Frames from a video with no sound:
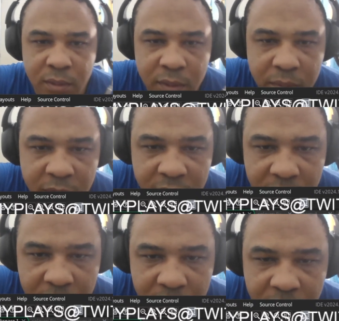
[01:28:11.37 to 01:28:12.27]
Let me see.
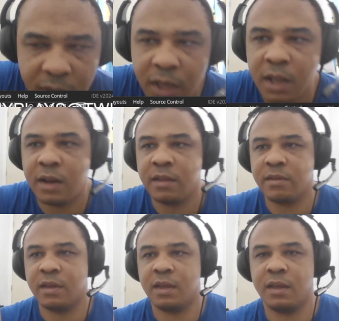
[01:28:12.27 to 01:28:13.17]
Okay, that is
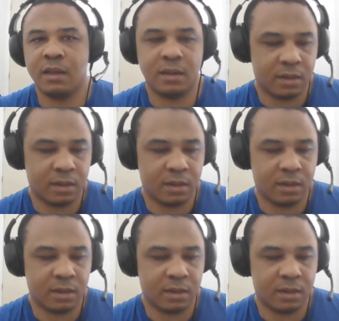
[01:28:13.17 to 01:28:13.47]
a.